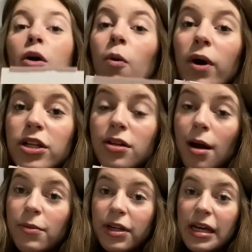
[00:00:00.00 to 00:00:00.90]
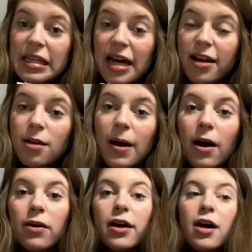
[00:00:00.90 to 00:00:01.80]
which I'm really excited
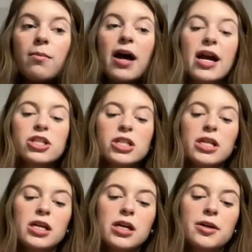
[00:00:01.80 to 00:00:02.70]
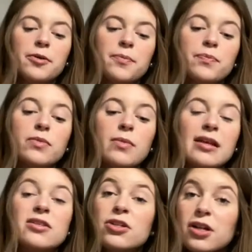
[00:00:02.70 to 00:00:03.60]
about. Um, I actually, my
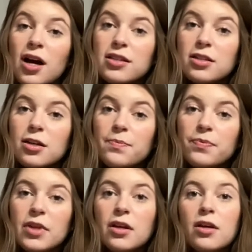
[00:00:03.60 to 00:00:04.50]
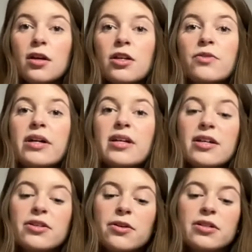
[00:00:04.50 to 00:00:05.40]
sister got some. So I
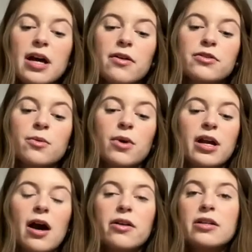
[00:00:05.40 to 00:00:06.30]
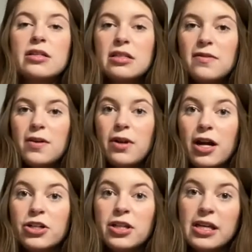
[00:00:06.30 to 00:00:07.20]
tested hers out to work out and to see if they would
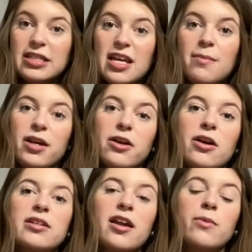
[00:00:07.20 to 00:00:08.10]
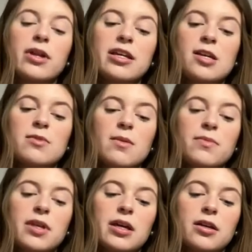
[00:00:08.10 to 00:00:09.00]
actually like stay in my ear because I didn't want to keep
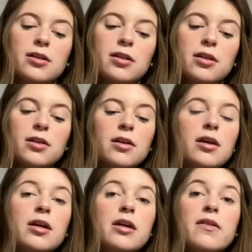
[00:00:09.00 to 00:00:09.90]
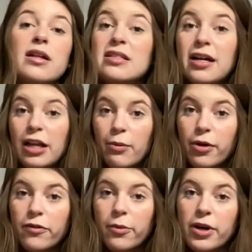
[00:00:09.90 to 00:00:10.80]
something that's not going to
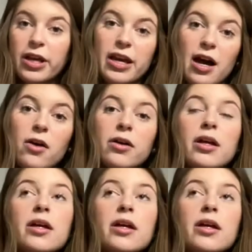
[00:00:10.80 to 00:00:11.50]
work for working out